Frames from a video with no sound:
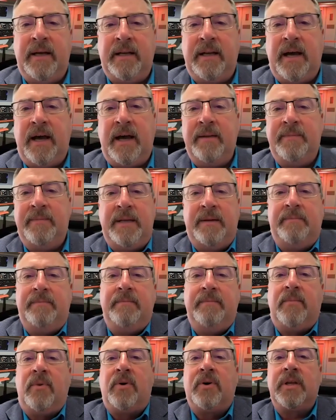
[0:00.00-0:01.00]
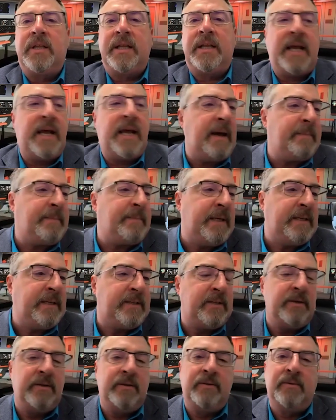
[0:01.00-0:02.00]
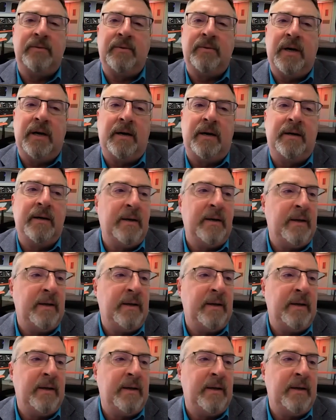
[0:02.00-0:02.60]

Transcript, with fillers: and I'd be more than happy to uh,